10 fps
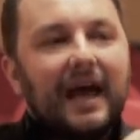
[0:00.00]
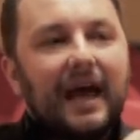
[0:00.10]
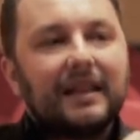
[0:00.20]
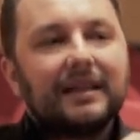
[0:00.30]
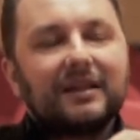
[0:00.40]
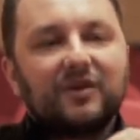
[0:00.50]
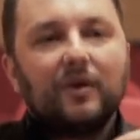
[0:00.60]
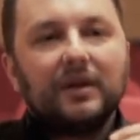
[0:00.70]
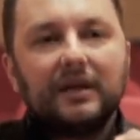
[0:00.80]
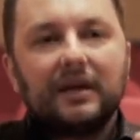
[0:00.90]
And not
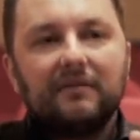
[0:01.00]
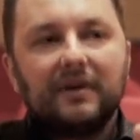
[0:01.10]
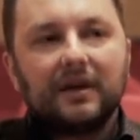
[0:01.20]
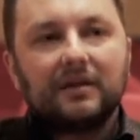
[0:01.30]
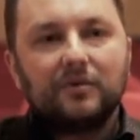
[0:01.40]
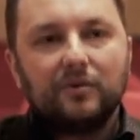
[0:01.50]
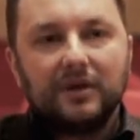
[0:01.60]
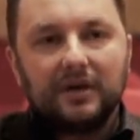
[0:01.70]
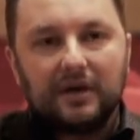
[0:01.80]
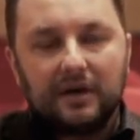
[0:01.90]
only giving to
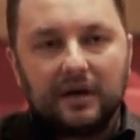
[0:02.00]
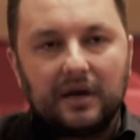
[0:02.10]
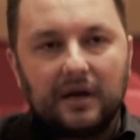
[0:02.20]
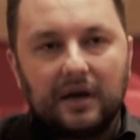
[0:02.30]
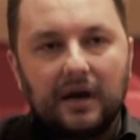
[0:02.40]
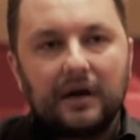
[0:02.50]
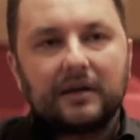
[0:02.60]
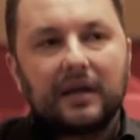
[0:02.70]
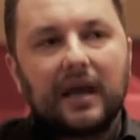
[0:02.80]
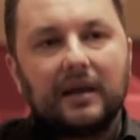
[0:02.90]
the art
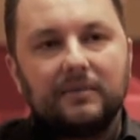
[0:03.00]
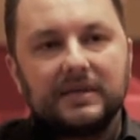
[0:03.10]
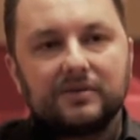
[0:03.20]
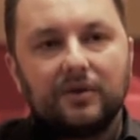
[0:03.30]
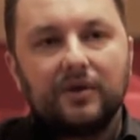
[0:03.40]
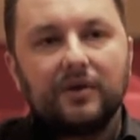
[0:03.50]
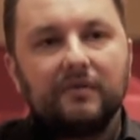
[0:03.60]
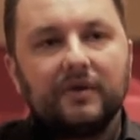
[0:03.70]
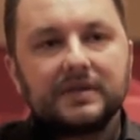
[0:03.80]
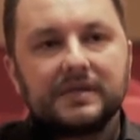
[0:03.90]
academies or
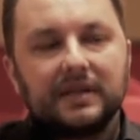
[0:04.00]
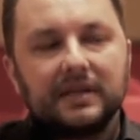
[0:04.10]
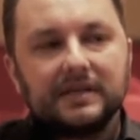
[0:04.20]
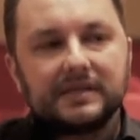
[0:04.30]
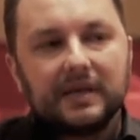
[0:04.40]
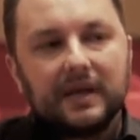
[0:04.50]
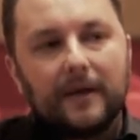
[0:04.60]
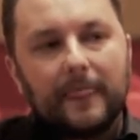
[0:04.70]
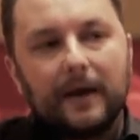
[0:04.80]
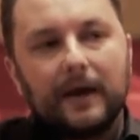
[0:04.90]
universities,
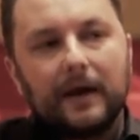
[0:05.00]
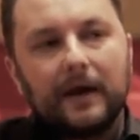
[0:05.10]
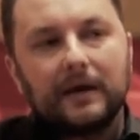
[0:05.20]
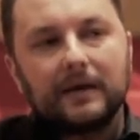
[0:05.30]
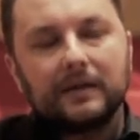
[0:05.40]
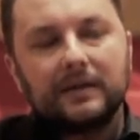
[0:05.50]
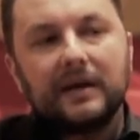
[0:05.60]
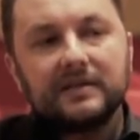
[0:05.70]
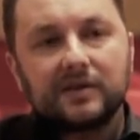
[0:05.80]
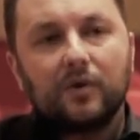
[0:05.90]
there
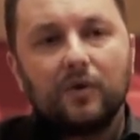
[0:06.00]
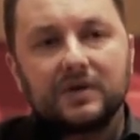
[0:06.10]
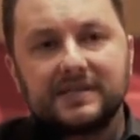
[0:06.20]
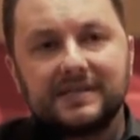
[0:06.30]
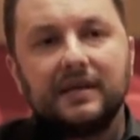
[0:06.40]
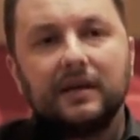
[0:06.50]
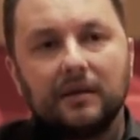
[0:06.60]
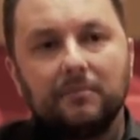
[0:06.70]
is, of course, still